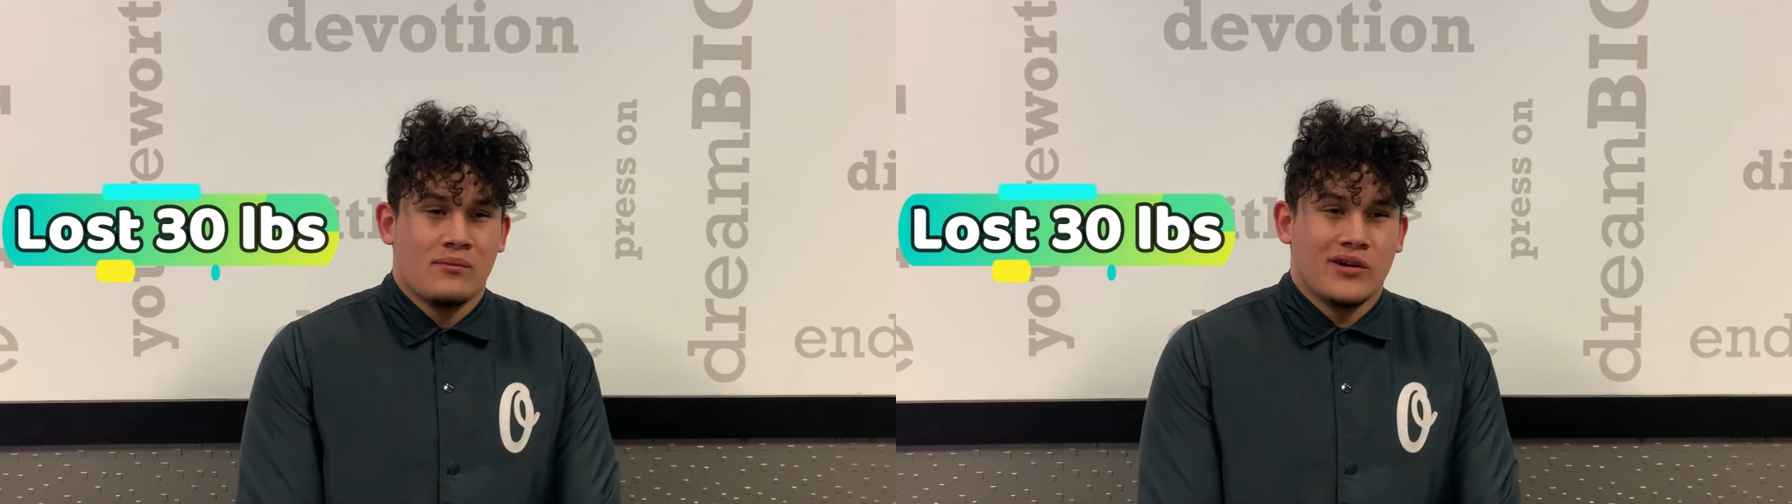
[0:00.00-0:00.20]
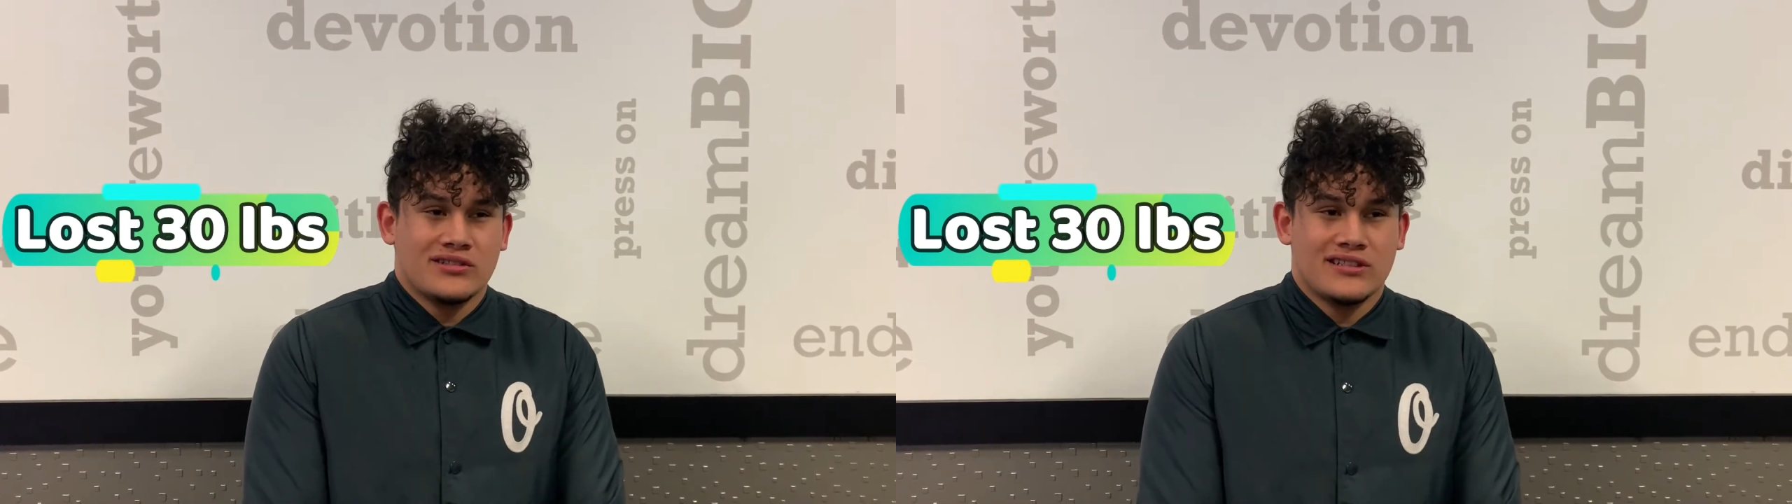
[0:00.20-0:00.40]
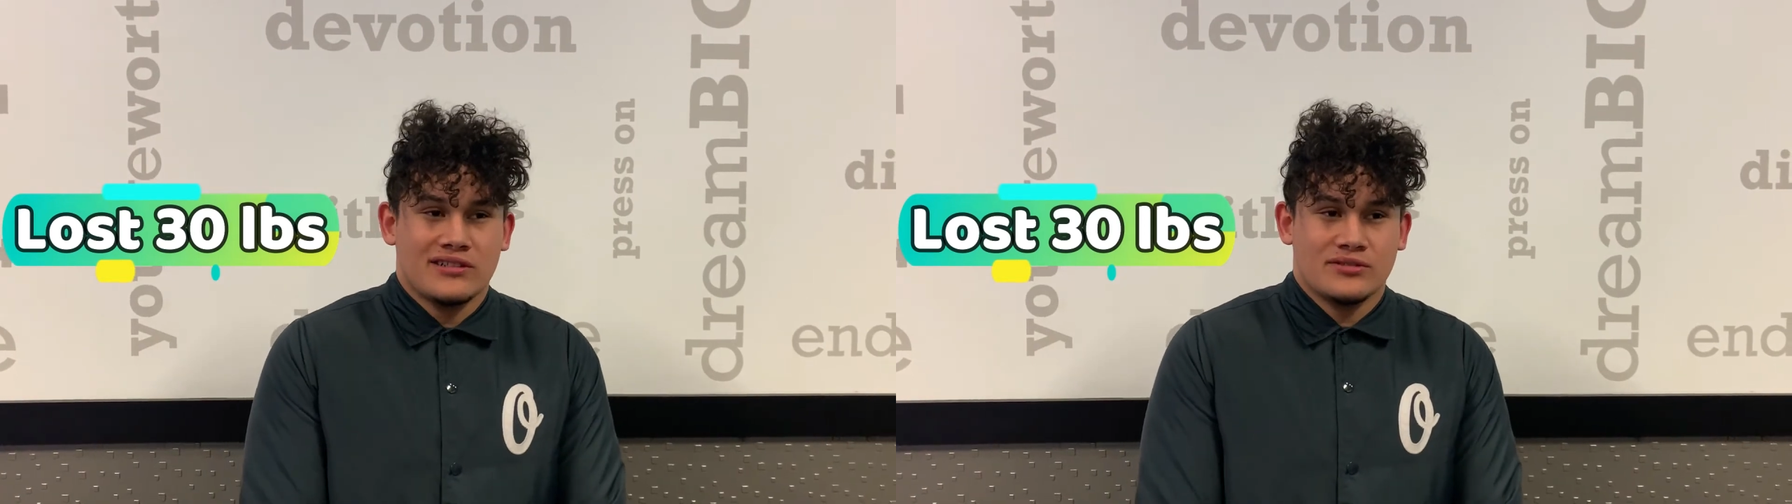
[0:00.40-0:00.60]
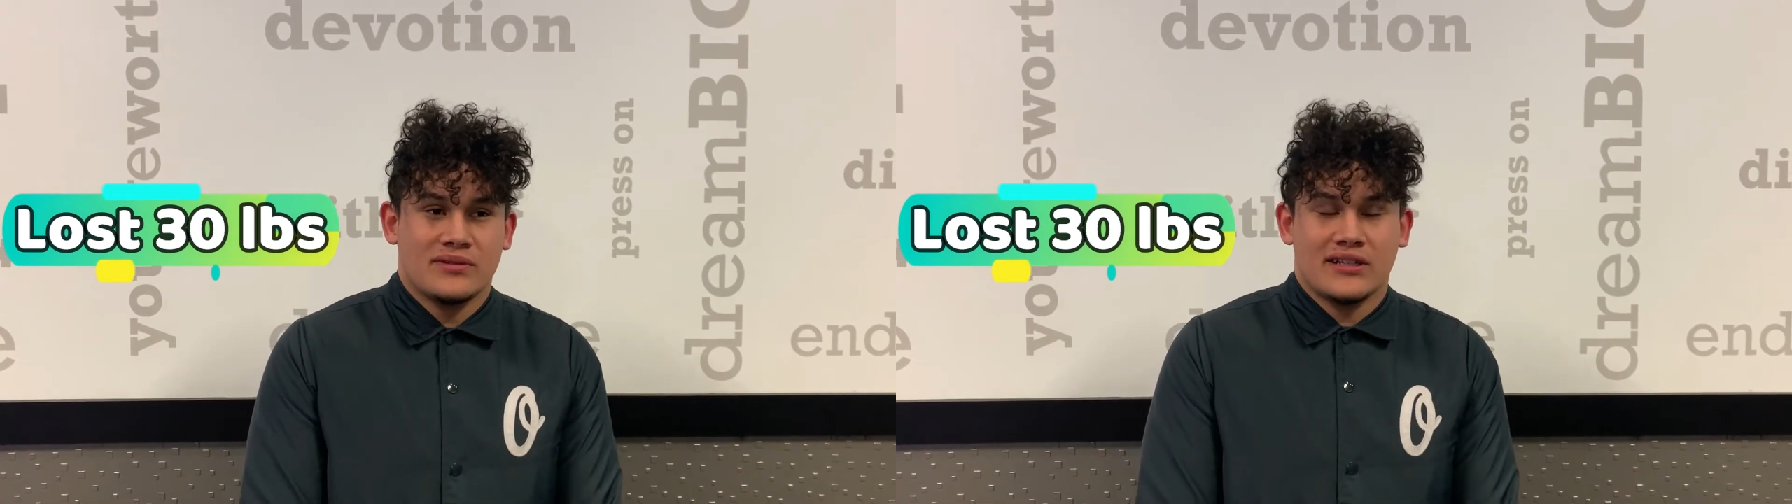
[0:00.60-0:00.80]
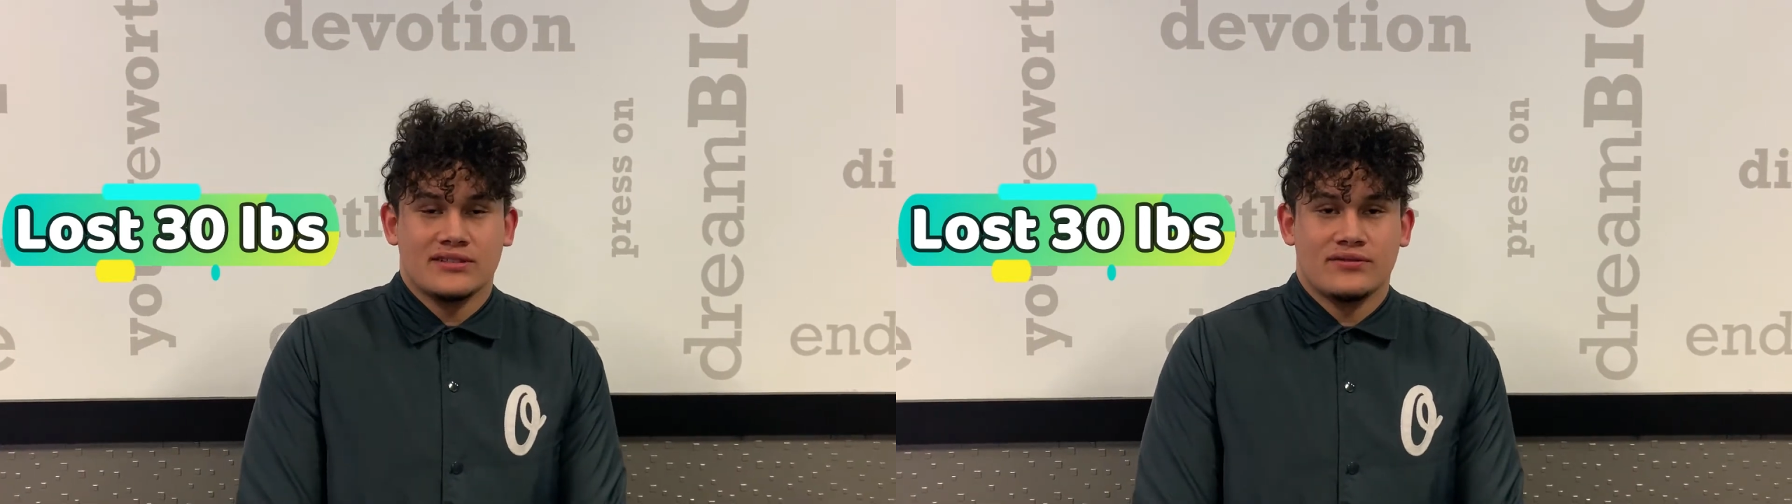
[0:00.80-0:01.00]
mostly it
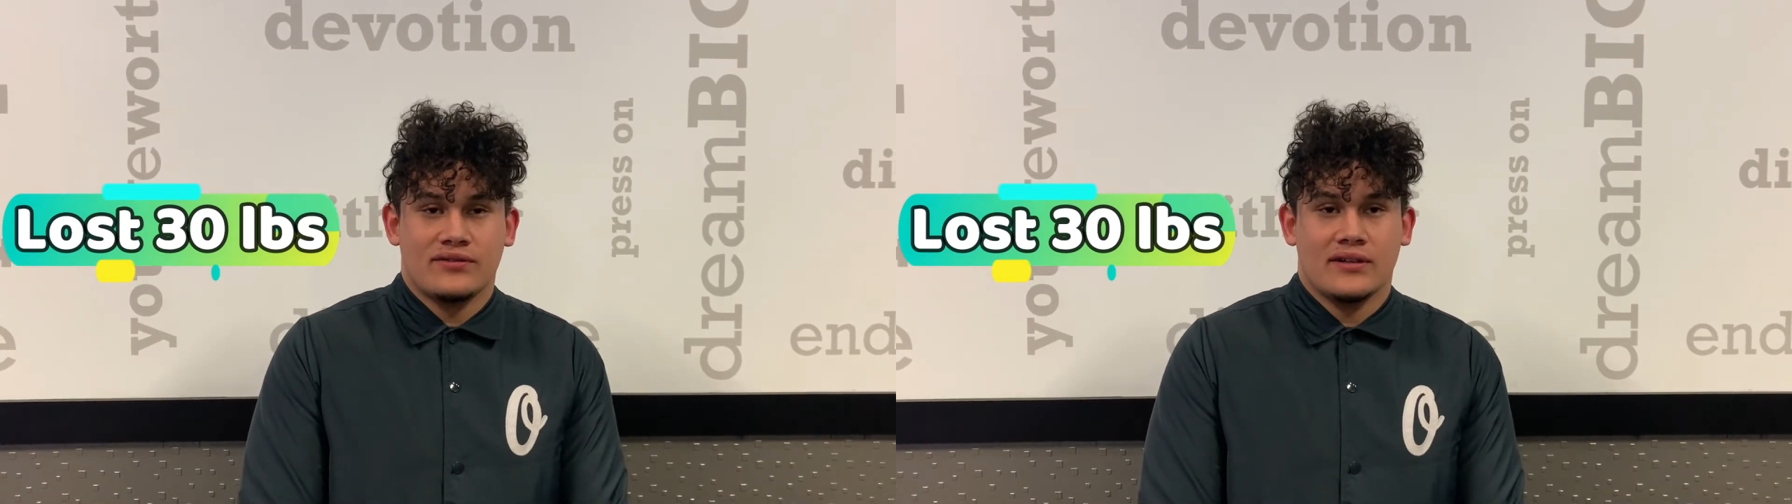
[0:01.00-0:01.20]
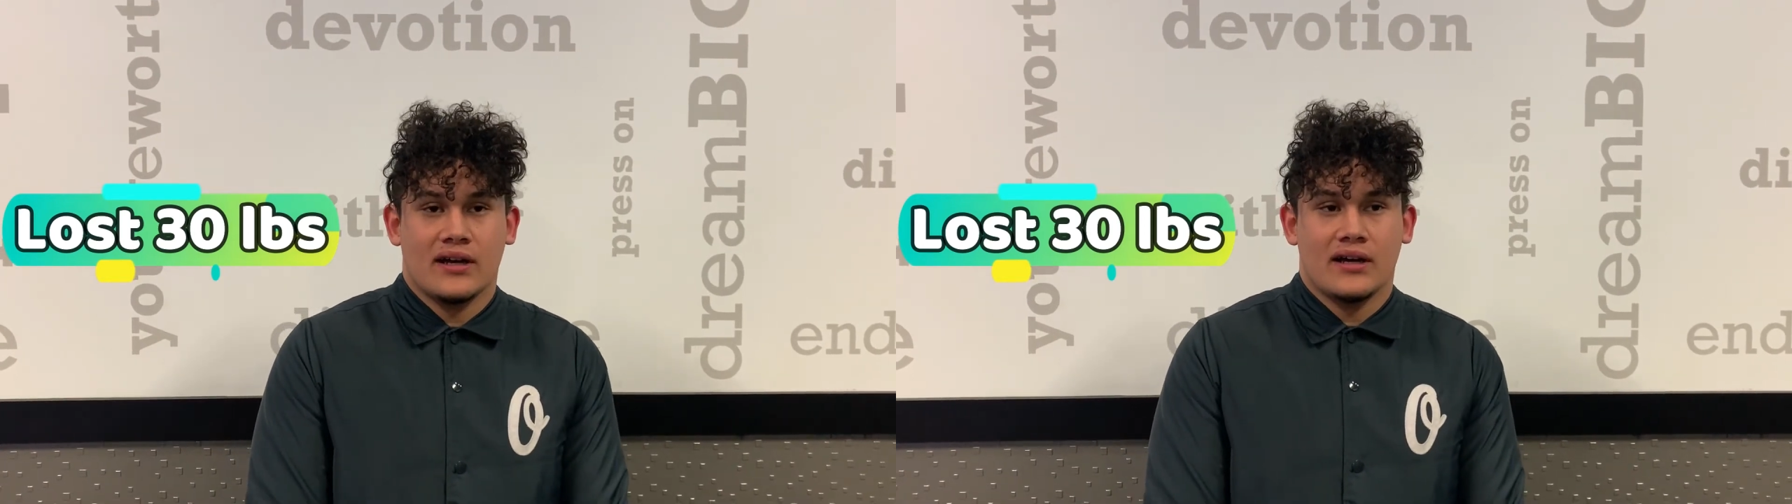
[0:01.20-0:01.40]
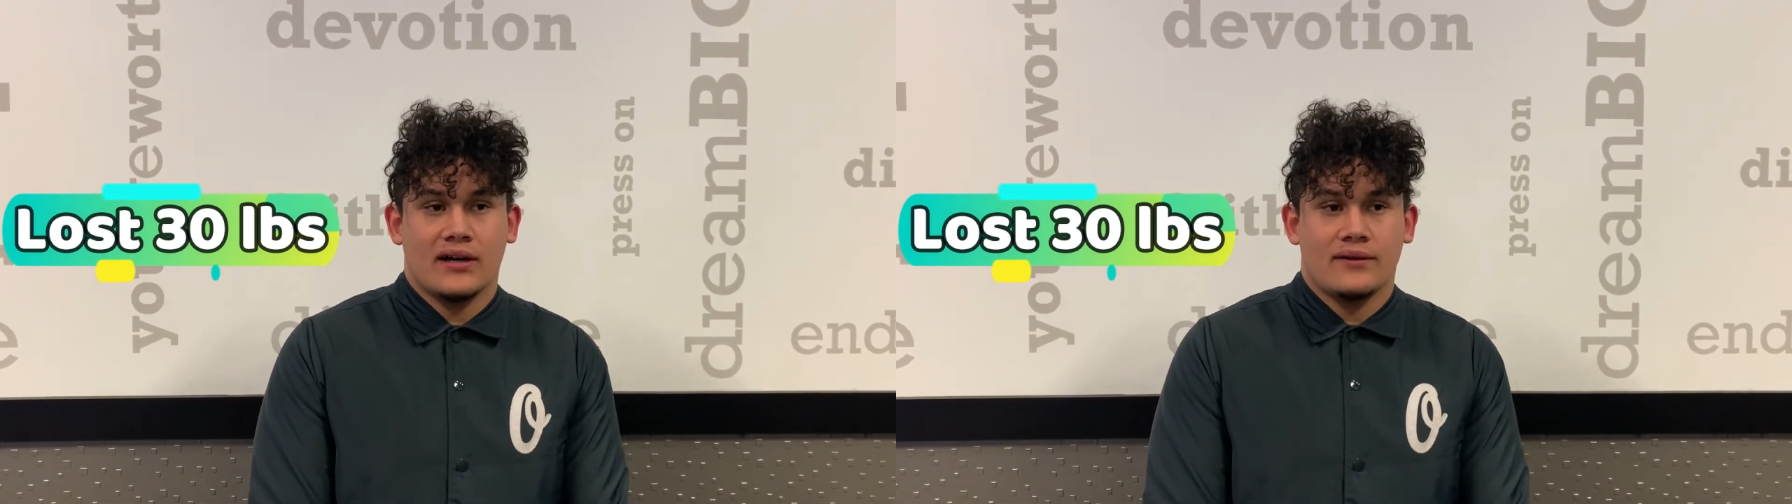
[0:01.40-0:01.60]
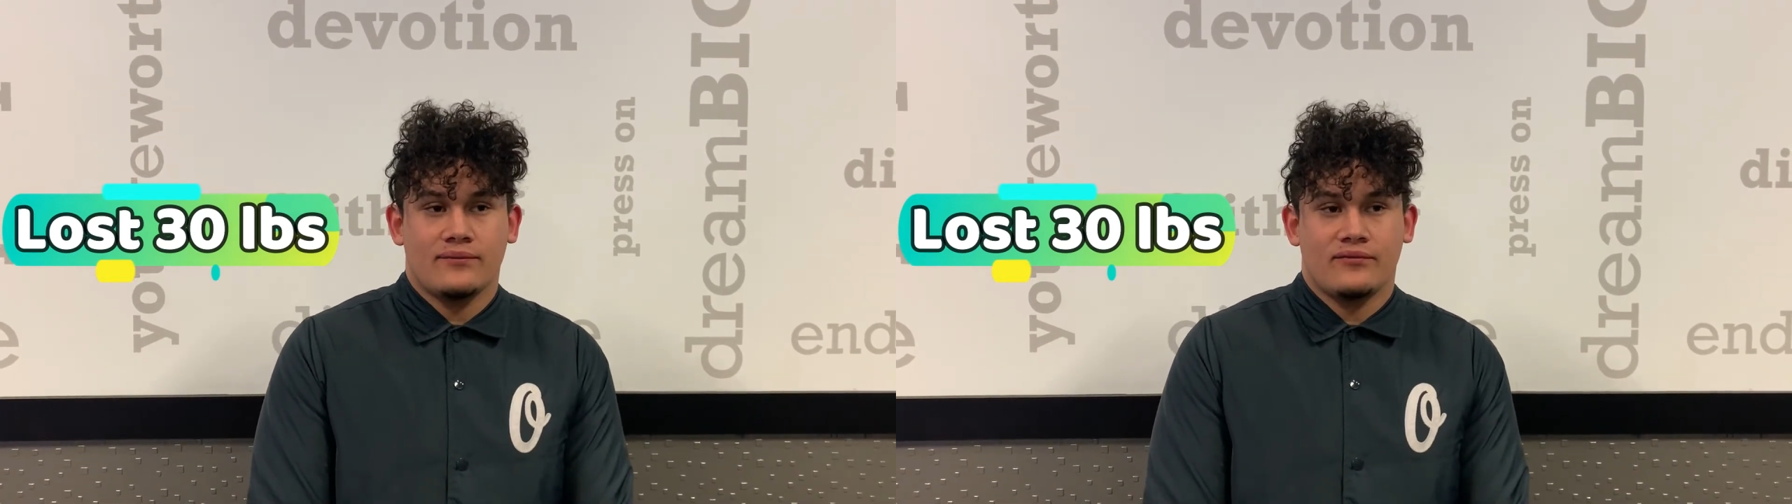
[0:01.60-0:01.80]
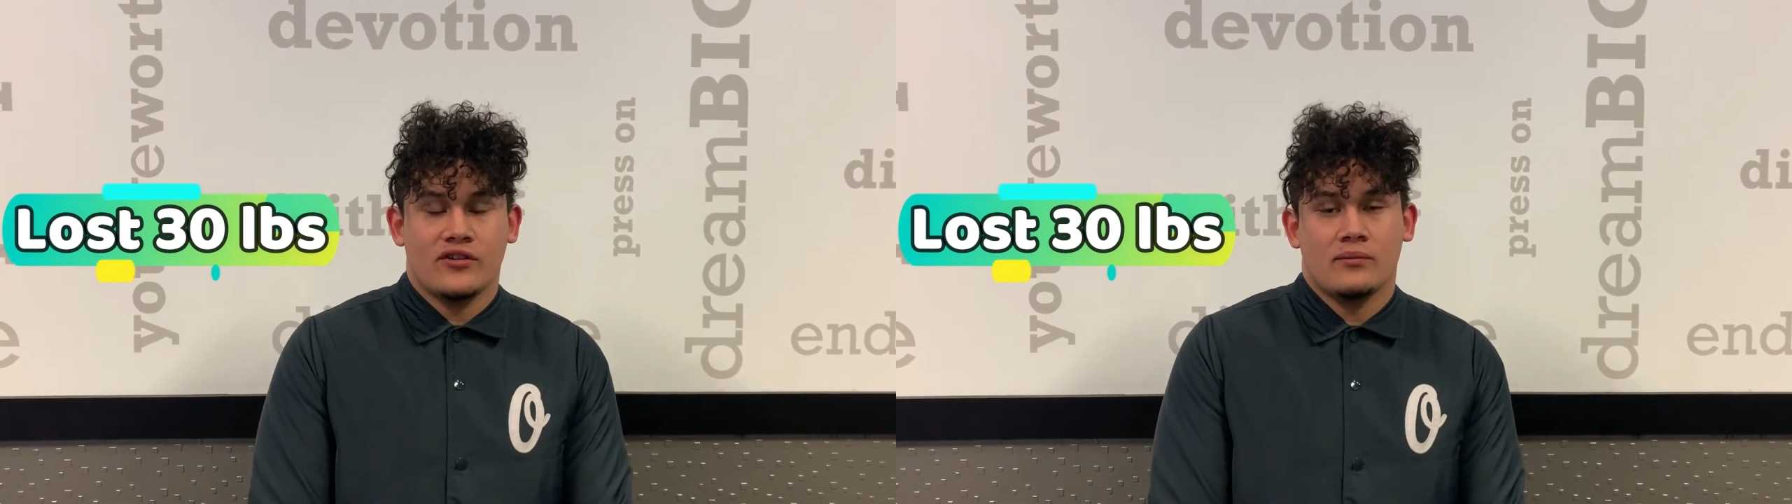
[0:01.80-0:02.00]
was because of uh,
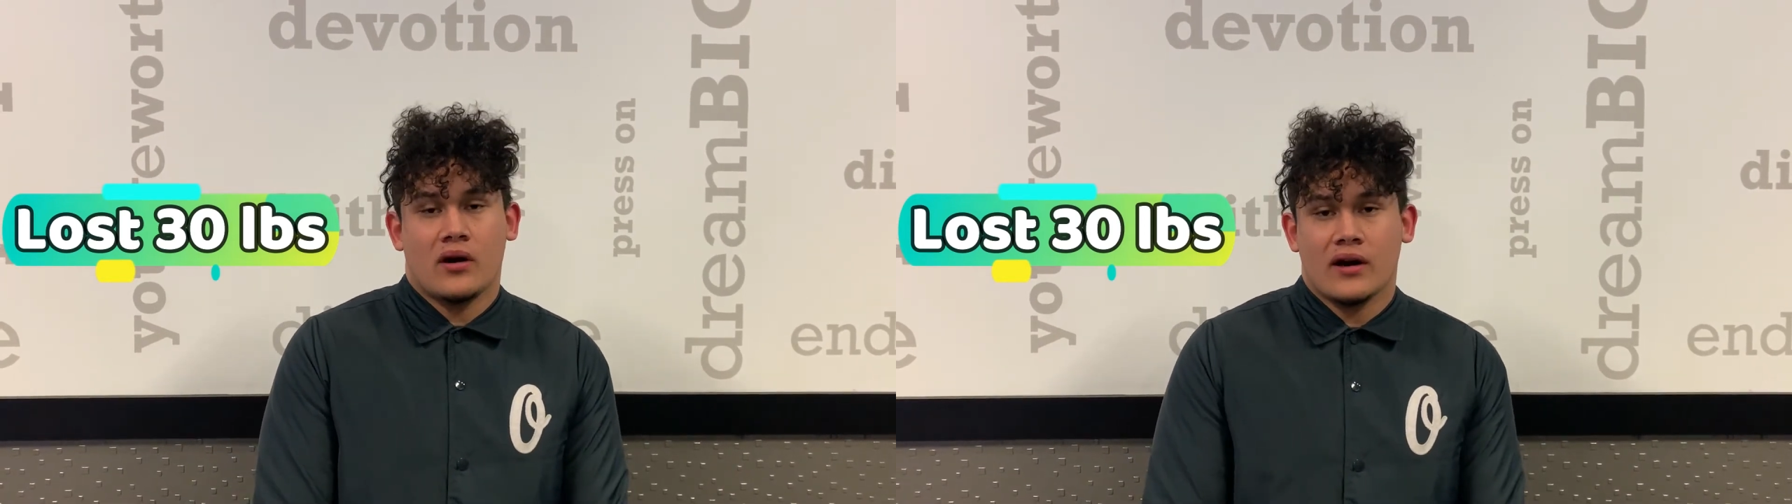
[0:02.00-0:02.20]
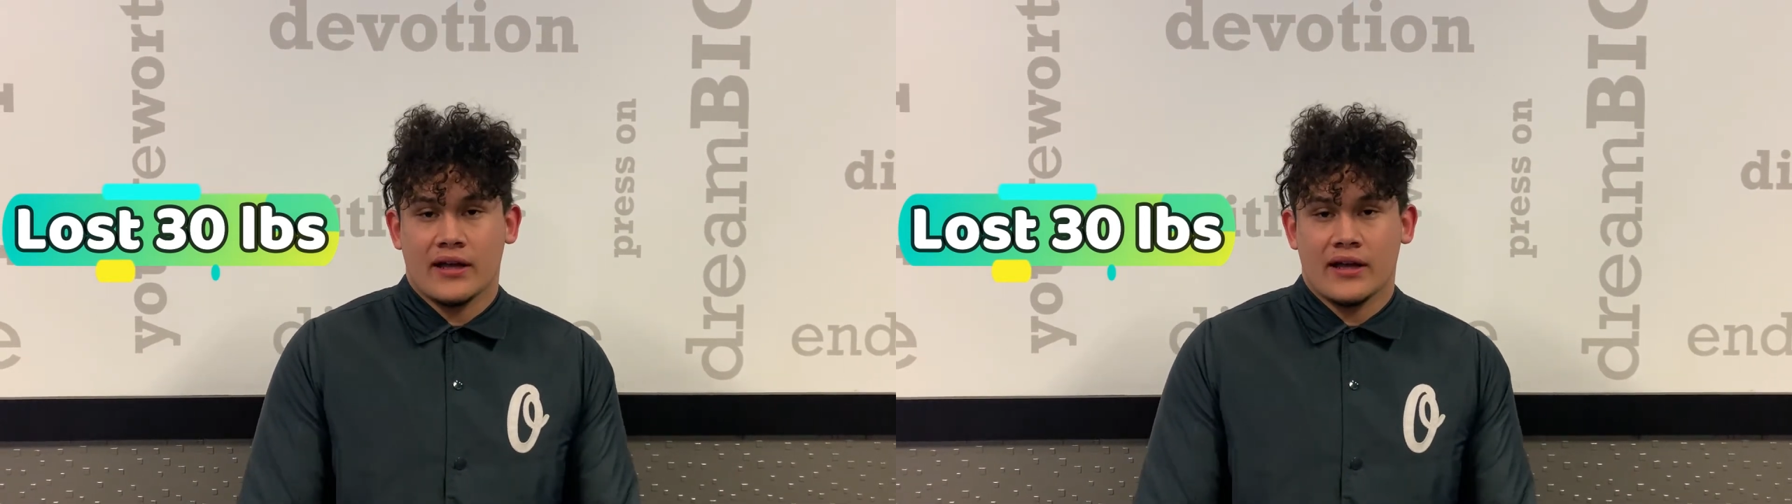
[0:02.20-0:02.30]
football.